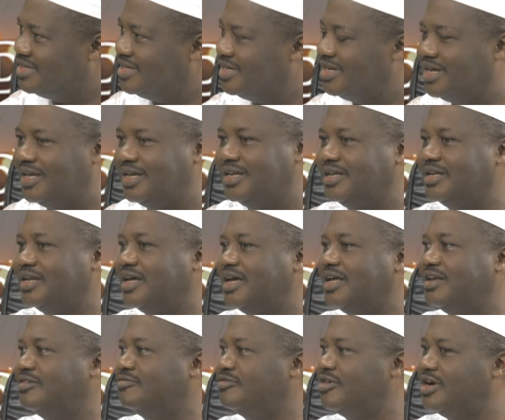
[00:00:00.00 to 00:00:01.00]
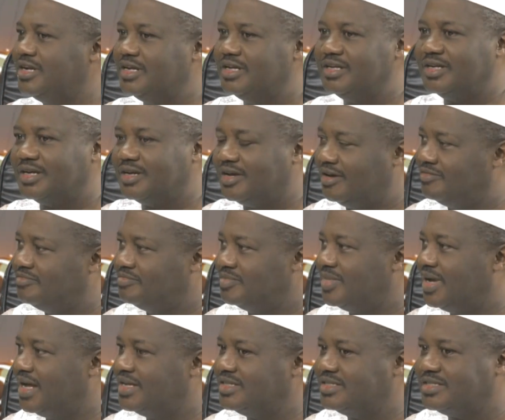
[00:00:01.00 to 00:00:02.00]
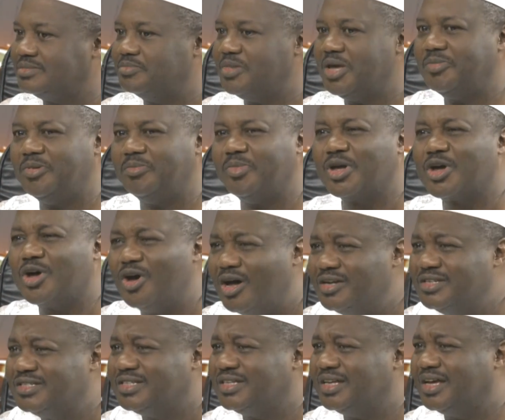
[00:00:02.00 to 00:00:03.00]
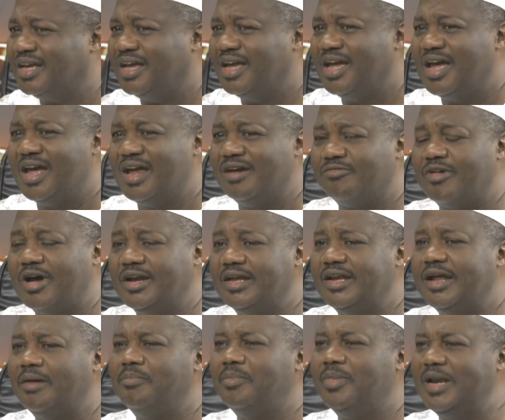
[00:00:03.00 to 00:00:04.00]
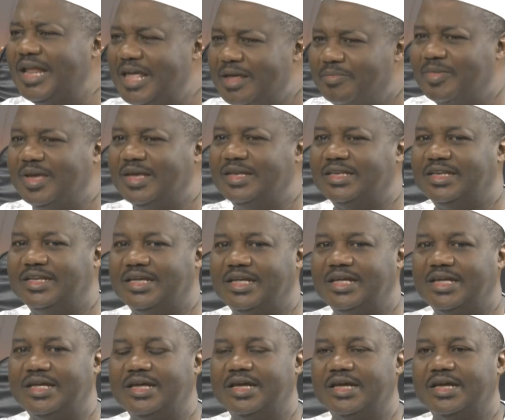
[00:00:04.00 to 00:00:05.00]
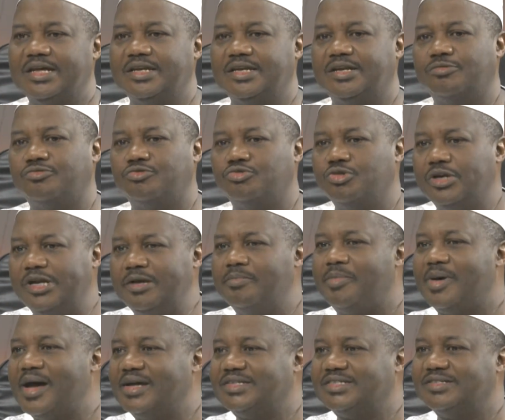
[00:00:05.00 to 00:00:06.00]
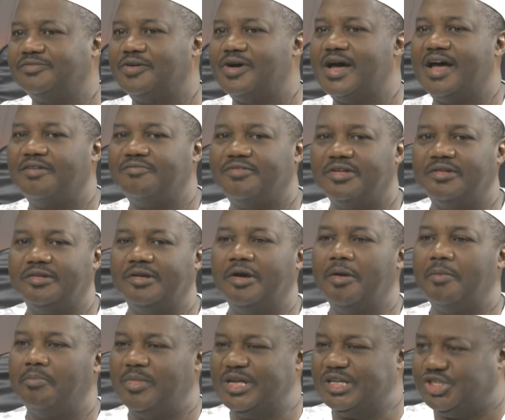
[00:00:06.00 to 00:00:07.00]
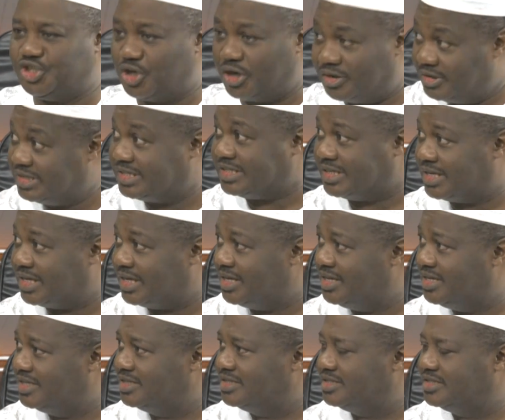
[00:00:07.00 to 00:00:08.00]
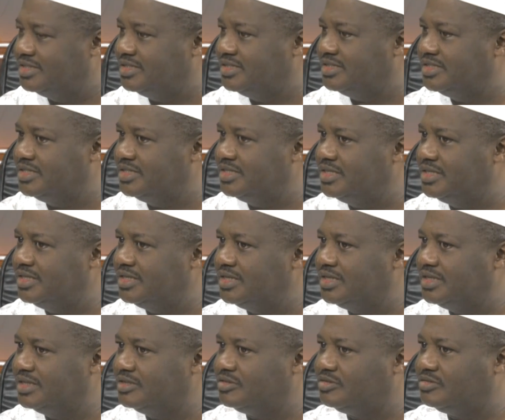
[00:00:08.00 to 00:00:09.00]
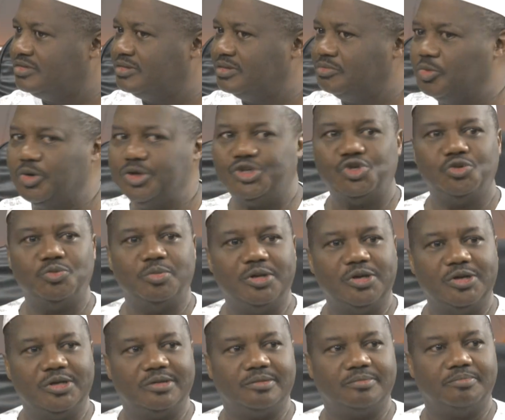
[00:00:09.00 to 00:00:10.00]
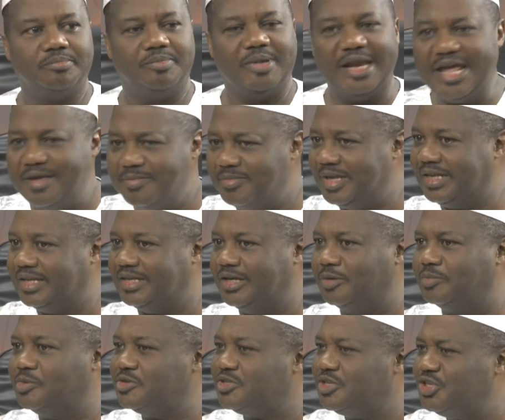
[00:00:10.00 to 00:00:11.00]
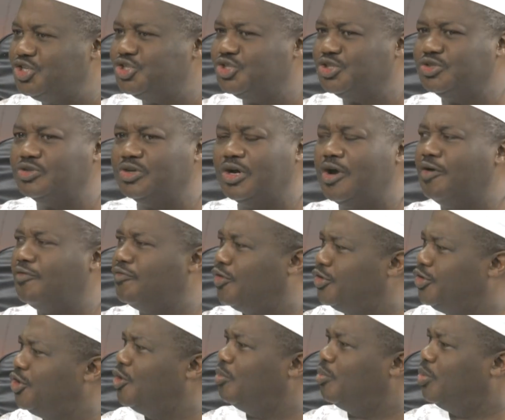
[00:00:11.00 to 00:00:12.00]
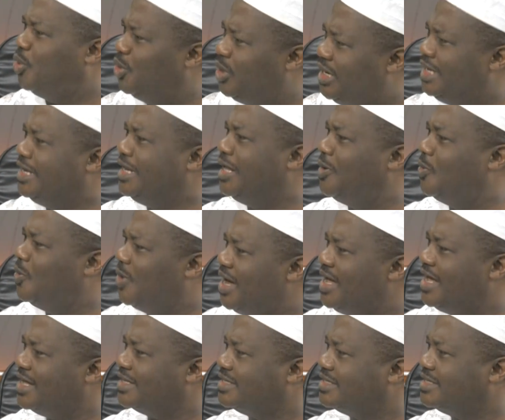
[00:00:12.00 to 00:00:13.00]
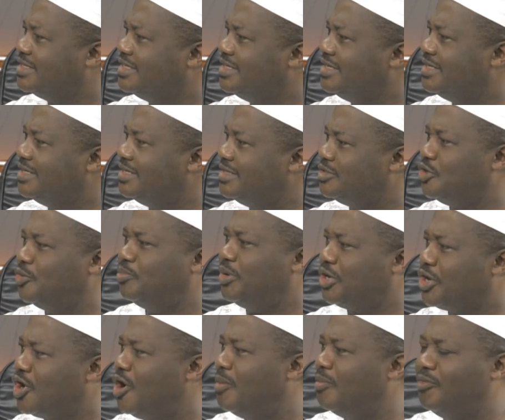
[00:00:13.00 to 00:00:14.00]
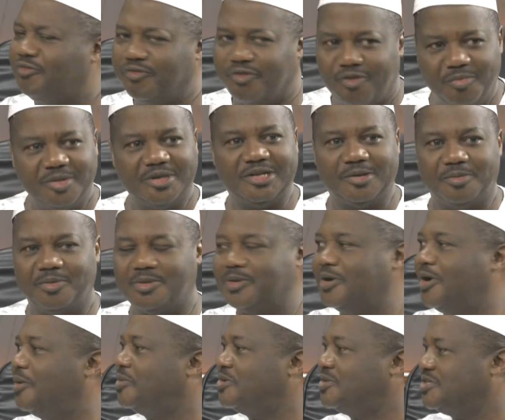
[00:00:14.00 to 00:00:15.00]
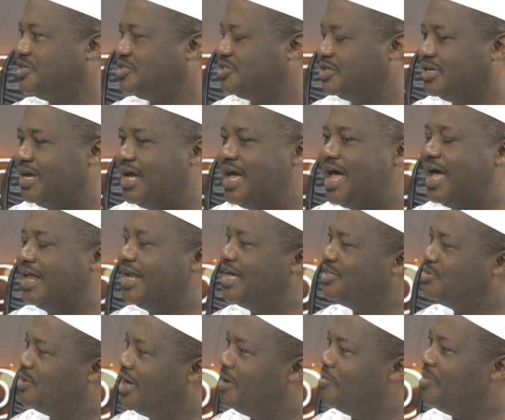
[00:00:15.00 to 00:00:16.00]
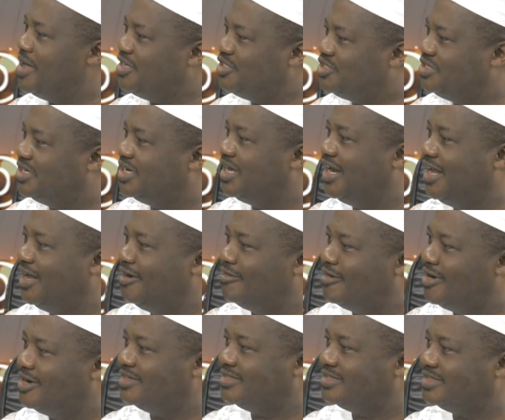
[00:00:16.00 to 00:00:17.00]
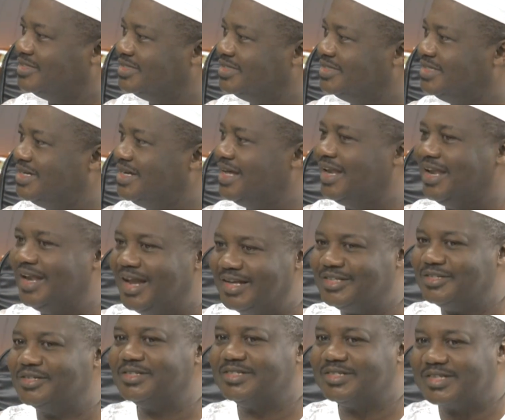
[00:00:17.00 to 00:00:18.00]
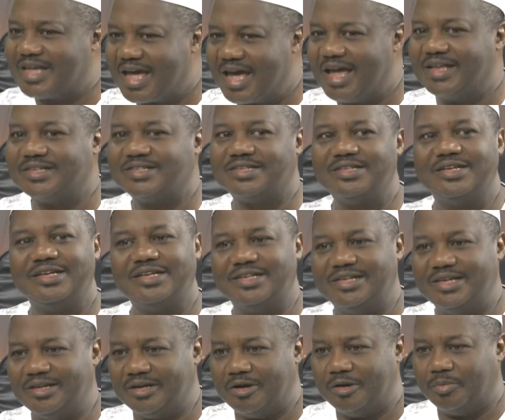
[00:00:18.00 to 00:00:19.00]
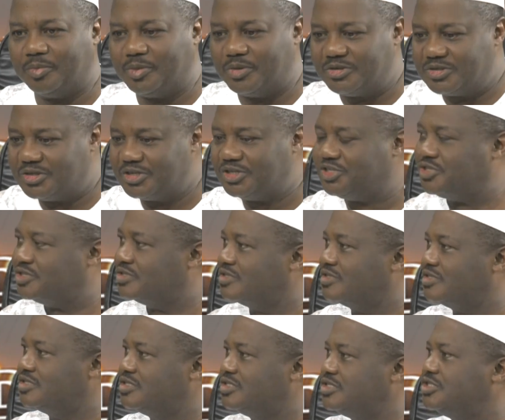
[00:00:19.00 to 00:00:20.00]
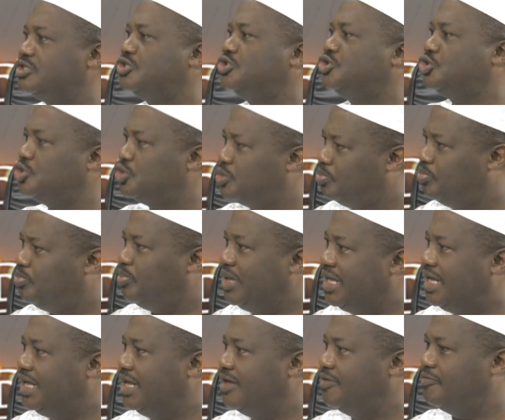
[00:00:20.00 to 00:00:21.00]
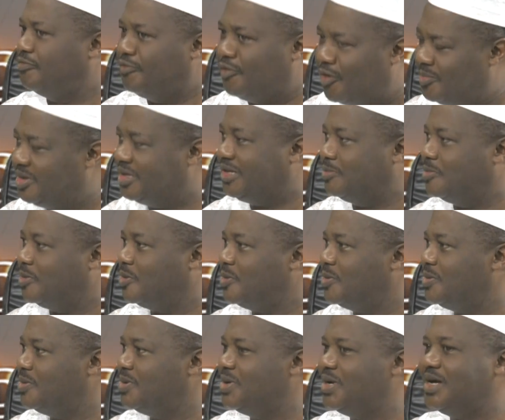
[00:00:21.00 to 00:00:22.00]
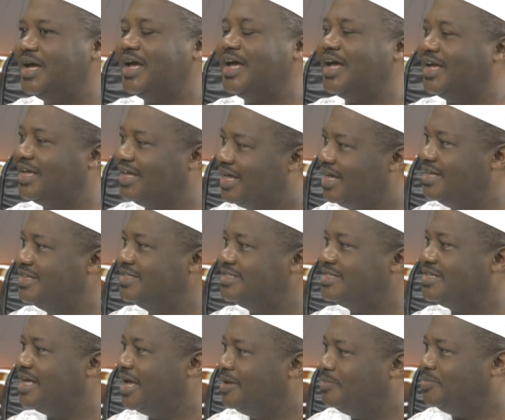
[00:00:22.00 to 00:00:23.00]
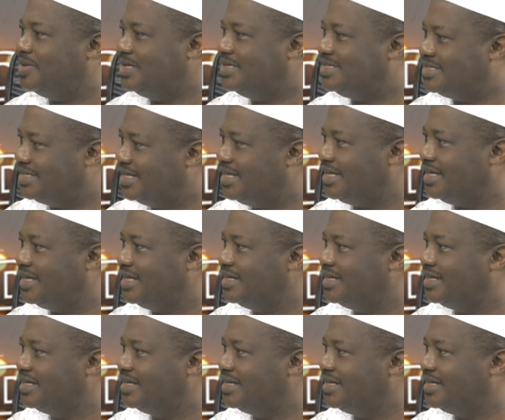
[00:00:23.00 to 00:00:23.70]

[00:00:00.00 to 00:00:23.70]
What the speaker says: in running the government, maybe because rather than blaming the ruling party for having majority, we should be blaming the opposition for not pulling their weight to become formidable opposition. And that's what I mentioned earlier on. Let us get the opposition to be formidable against APC,